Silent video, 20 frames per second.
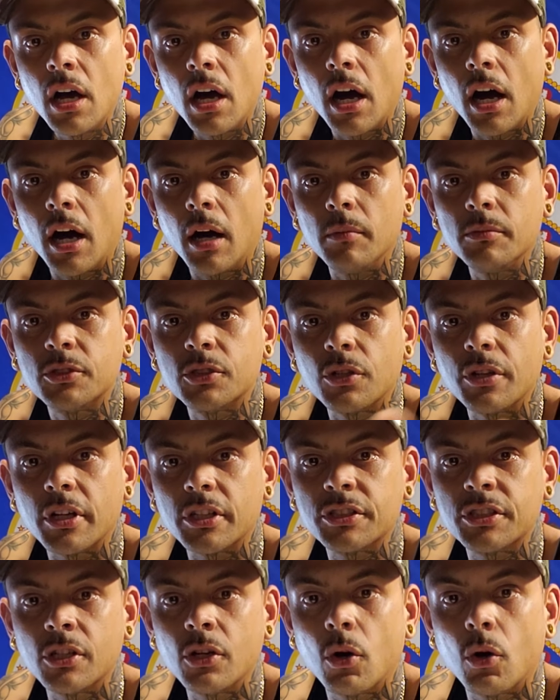So
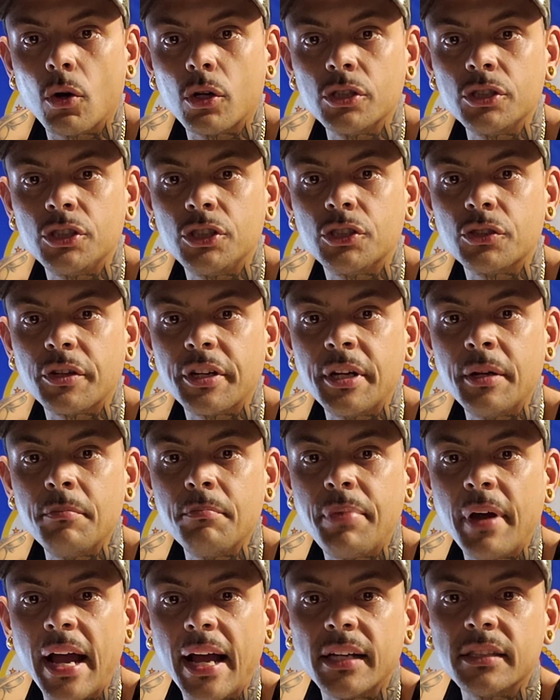there's an Orange Dream
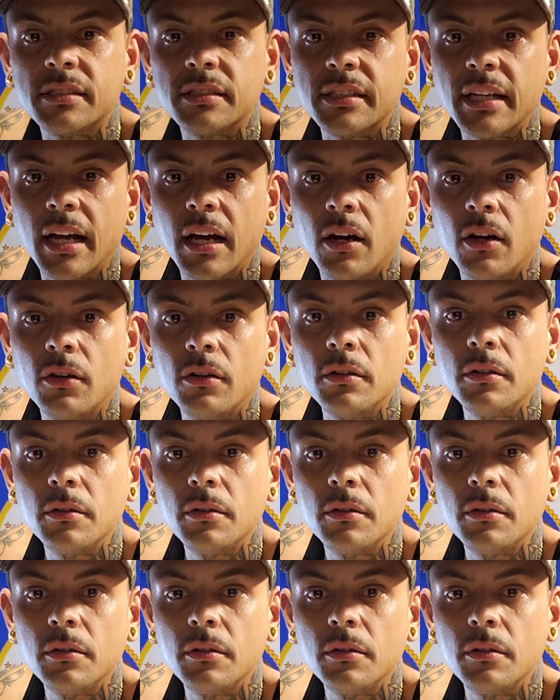Pastel